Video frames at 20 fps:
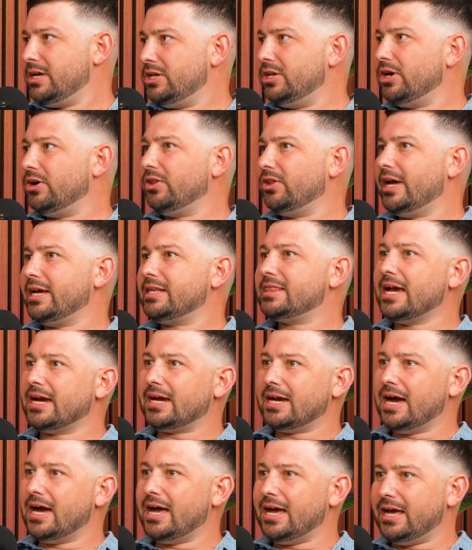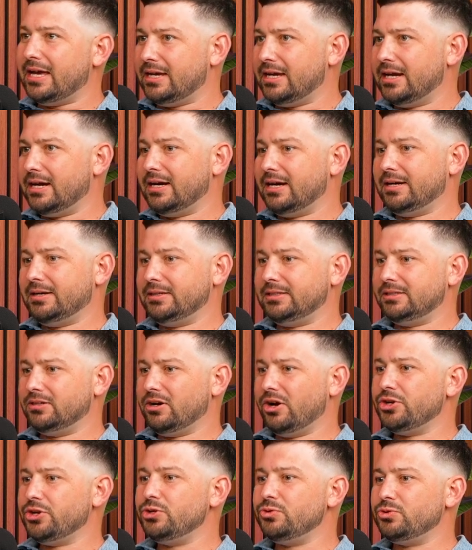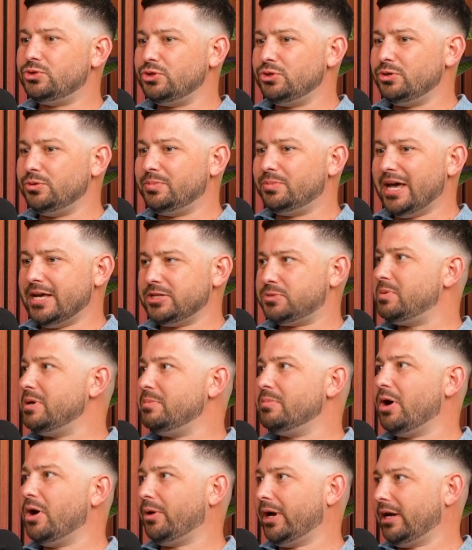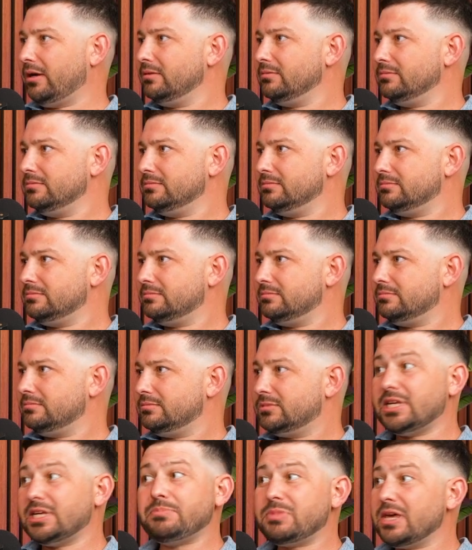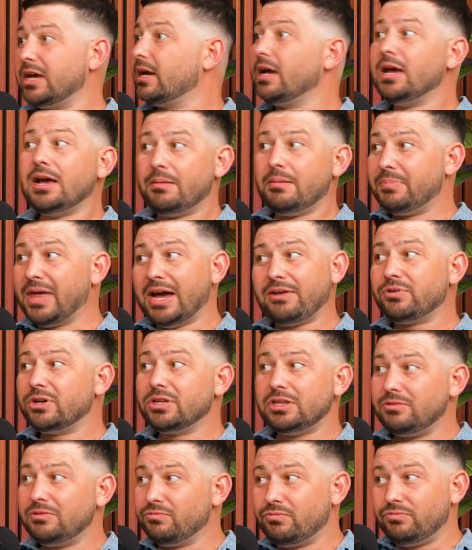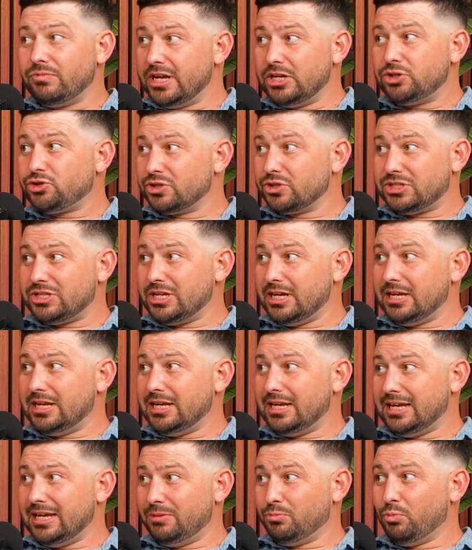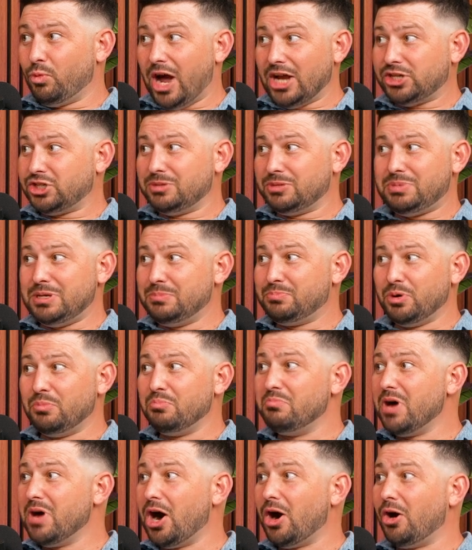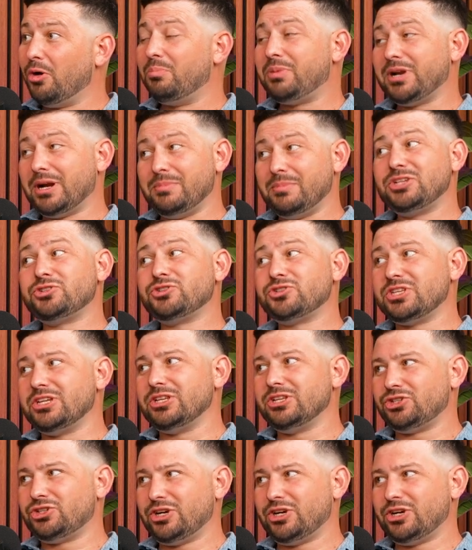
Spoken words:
You know, like that guy on YouTube, SB Mowing. Same thing. I'm not really interested in watching people mow, but I'm interested in the